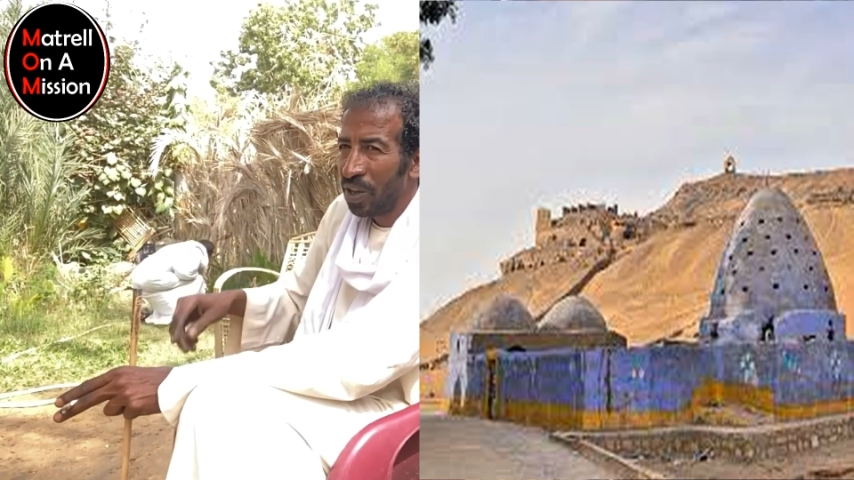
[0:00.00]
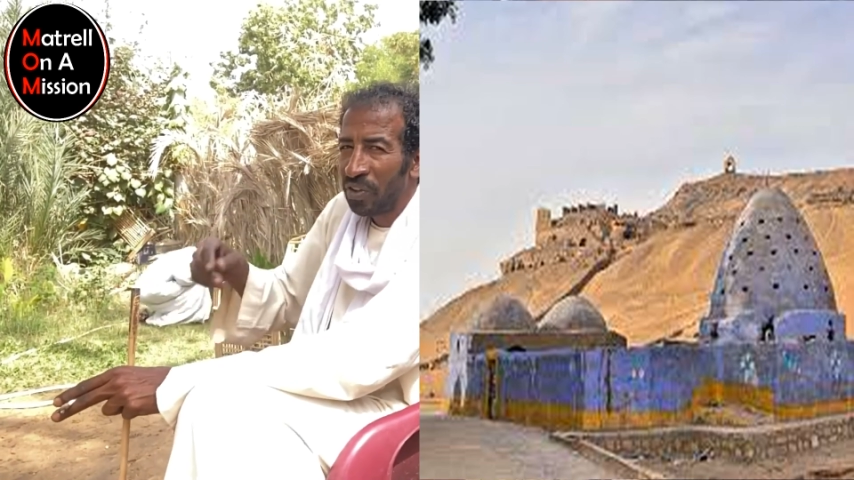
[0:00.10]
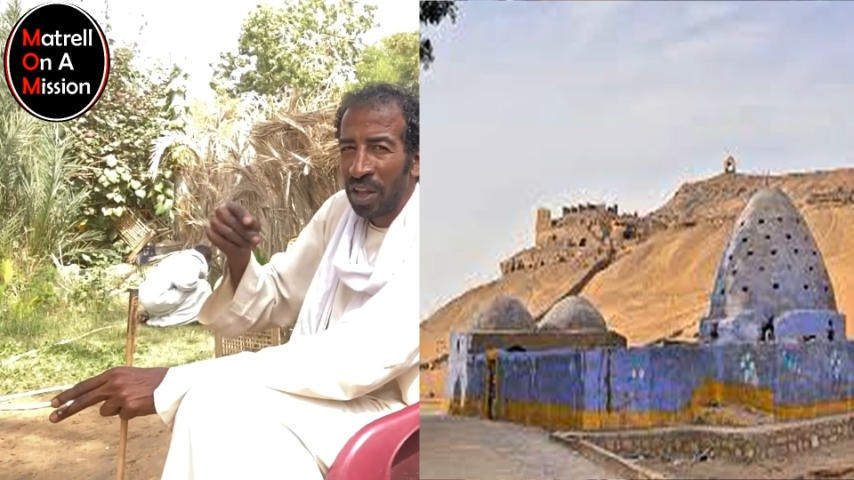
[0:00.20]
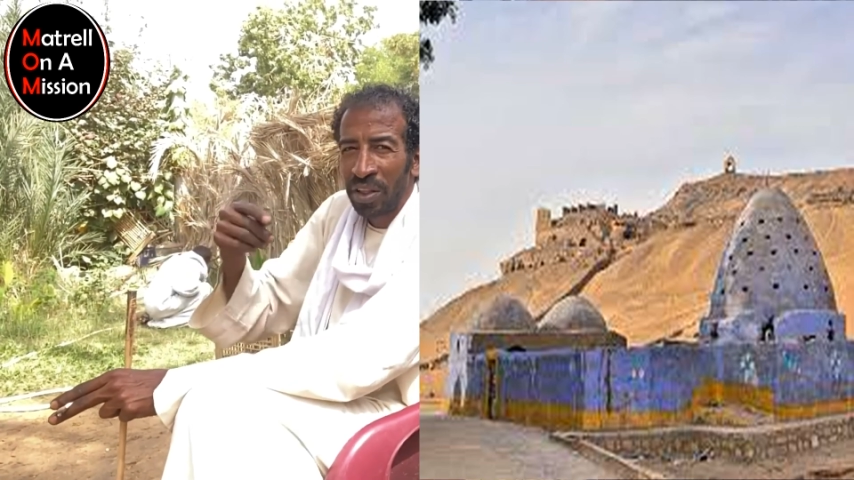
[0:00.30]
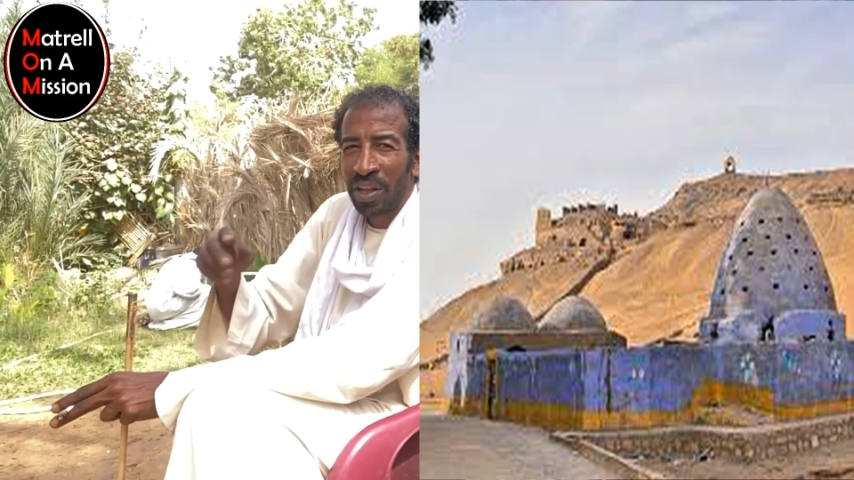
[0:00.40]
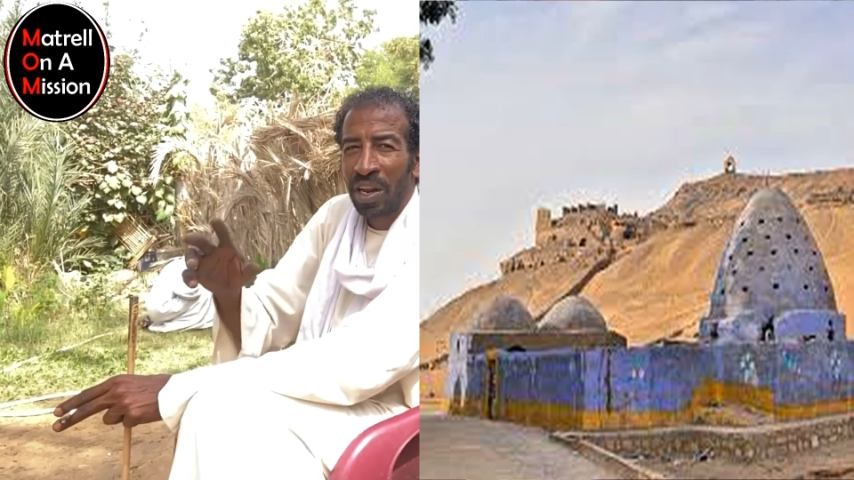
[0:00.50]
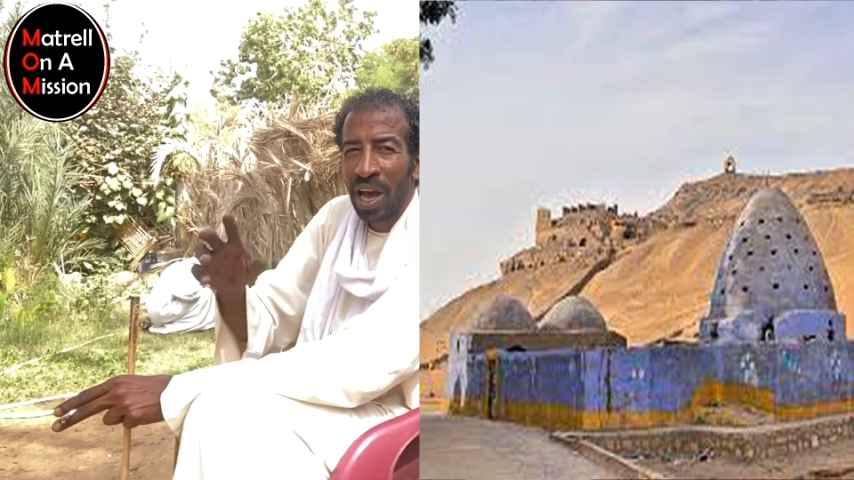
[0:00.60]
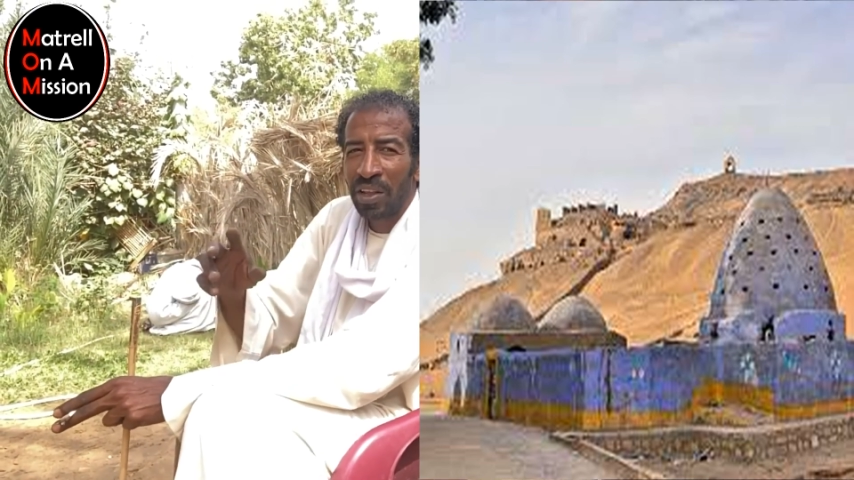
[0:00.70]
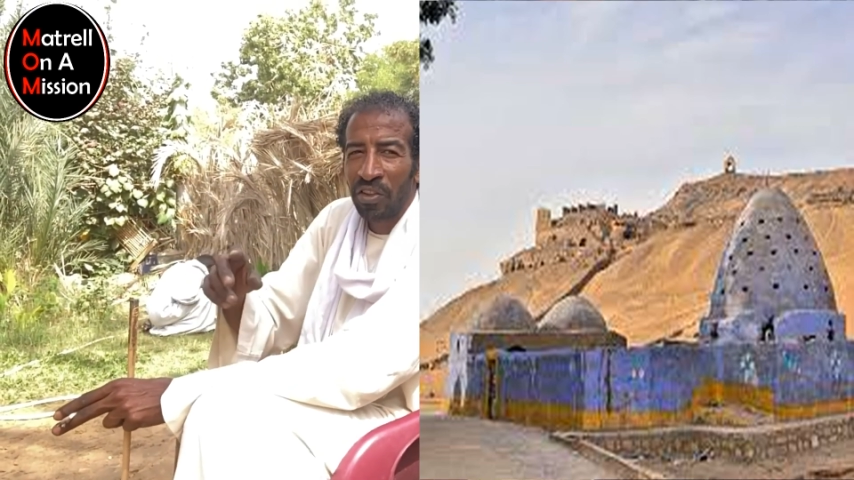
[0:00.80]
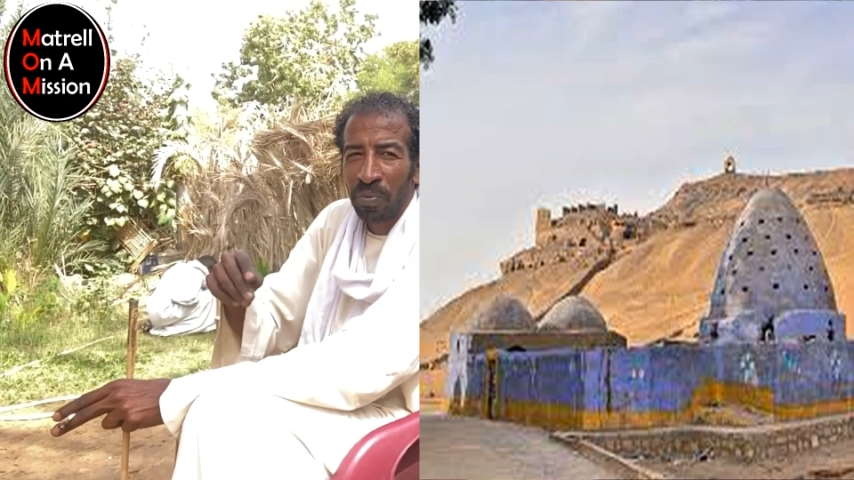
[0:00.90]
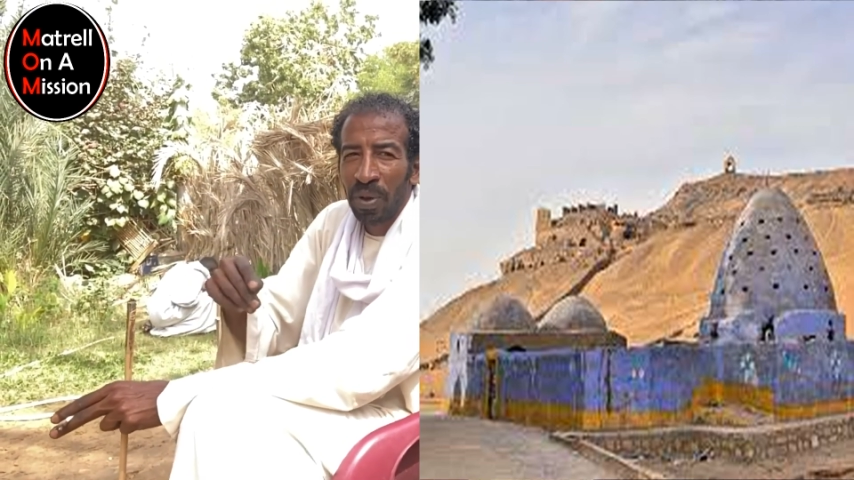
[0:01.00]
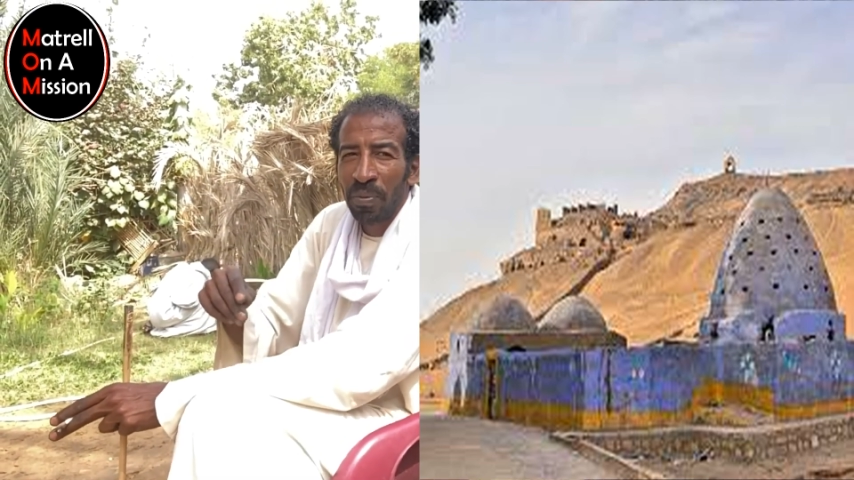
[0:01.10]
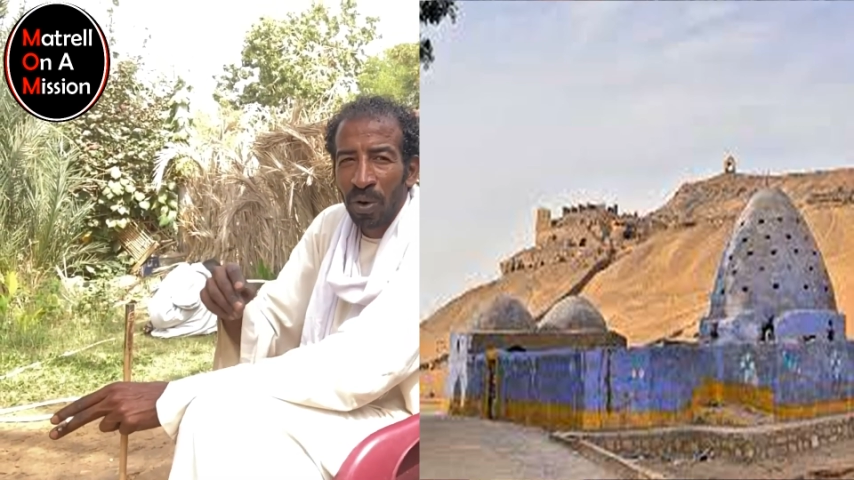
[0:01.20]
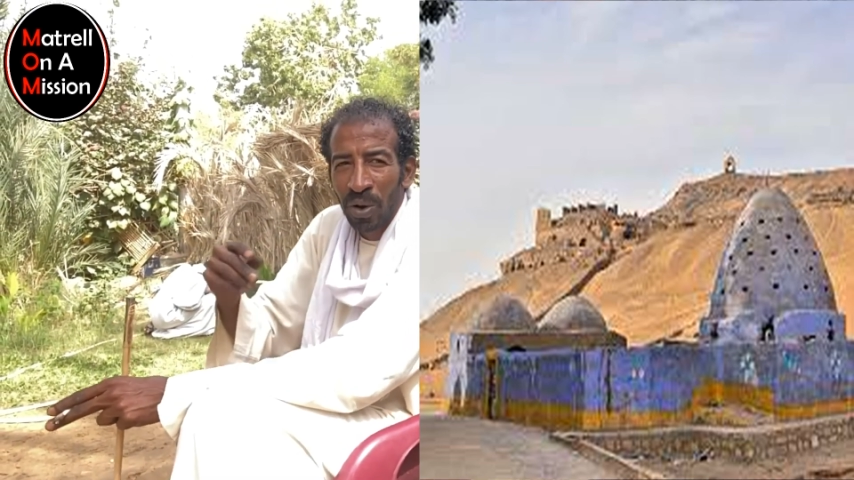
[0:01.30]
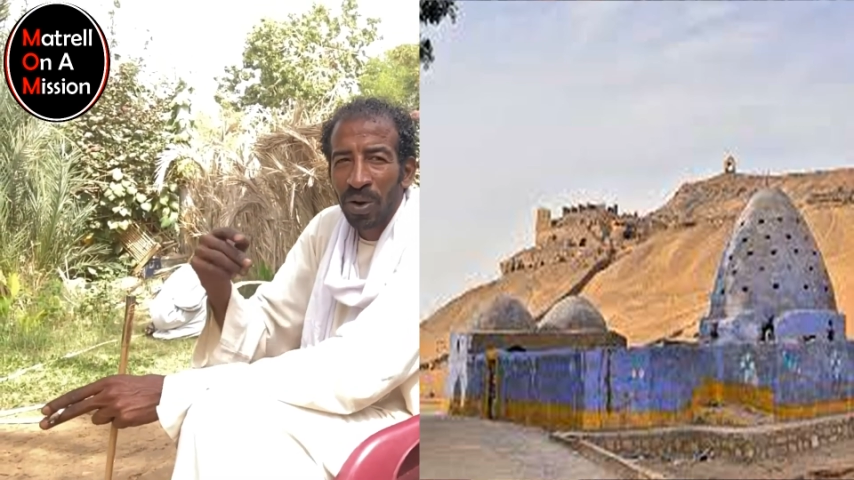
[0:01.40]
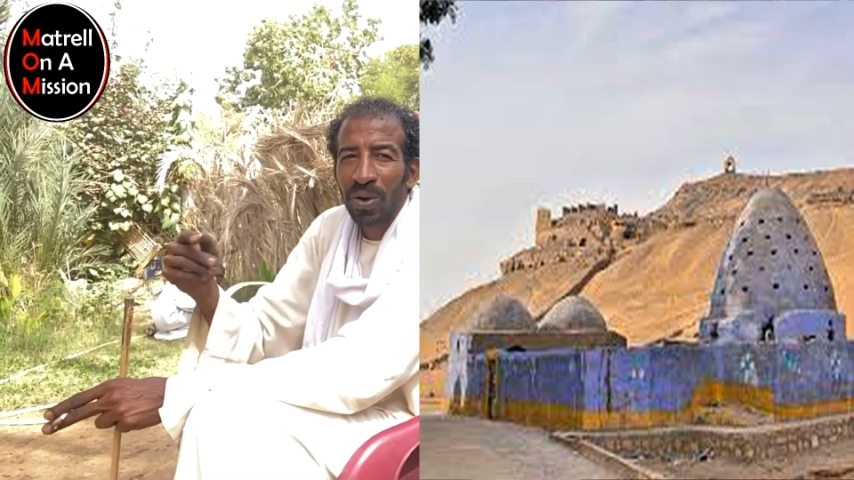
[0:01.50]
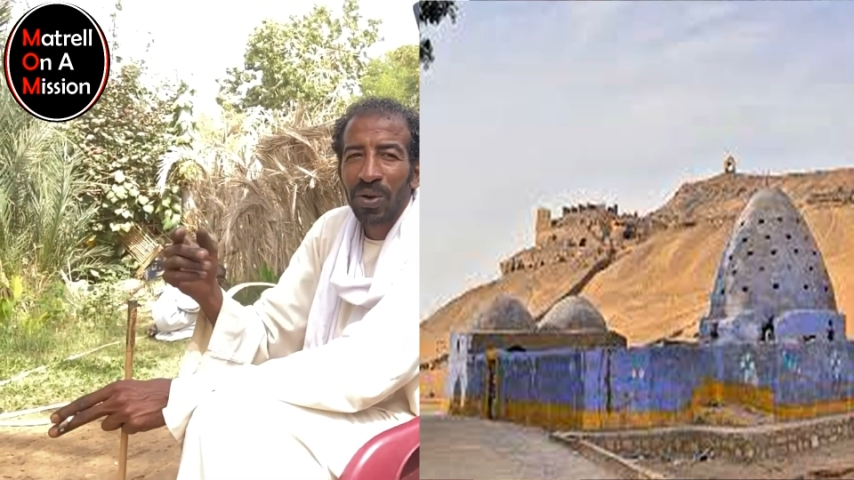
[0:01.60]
He sent like these people